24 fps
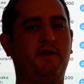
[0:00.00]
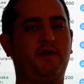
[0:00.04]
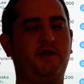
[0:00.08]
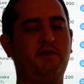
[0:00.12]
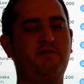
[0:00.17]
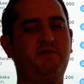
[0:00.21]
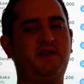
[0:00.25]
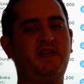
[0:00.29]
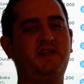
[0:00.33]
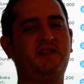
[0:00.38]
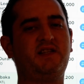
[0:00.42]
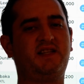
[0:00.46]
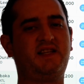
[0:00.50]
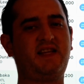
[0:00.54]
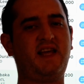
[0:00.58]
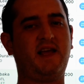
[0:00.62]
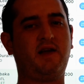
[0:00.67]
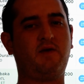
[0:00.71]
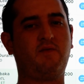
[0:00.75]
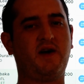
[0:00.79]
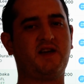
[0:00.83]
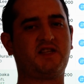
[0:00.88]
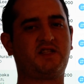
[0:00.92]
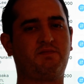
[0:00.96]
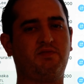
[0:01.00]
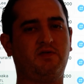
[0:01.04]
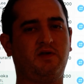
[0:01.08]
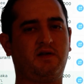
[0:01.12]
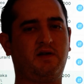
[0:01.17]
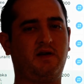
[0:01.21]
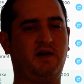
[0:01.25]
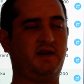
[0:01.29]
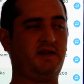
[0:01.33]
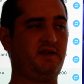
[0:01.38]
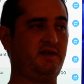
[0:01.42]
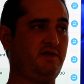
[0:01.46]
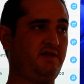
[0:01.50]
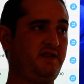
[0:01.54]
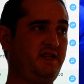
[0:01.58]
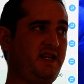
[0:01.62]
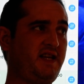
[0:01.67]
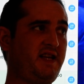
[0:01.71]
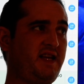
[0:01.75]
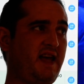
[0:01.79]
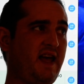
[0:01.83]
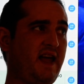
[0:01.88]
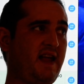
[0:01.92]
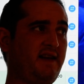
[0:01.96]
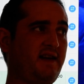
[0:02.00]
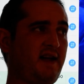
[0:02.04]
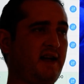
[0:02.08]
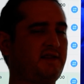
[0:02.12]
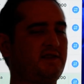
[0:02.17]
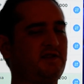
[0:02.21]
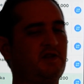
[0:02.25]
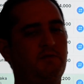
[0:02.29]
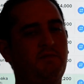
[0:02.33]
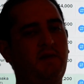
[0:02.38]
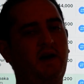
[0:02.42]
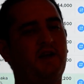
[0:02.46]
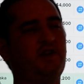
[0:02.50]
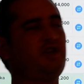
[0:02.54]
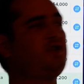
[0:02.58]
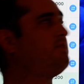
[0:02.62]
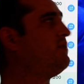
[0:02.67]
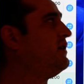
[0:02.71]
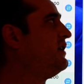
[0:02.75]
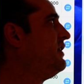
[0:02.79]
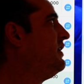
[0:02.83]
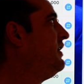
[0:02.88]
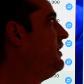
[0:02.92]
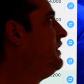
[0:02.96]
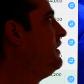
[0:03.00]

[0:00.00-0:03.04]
You need to take Westbrook. On DK, not so much. But